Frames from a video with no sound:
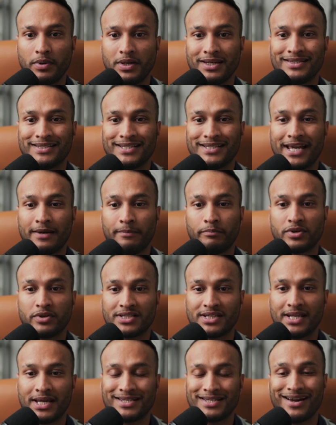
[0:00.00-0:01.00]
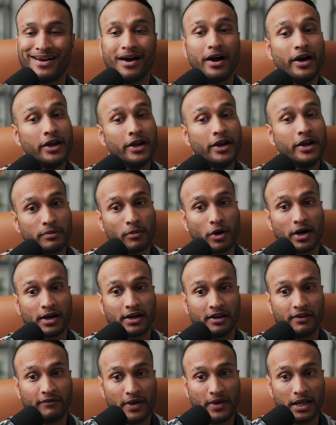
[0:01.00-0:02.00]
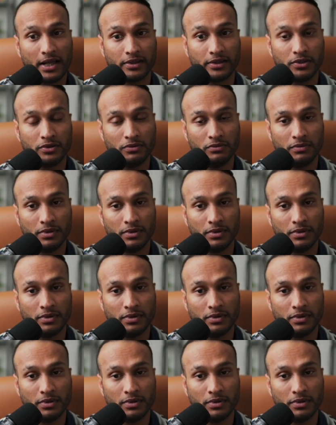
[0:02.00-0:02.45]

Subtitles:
10% under market value,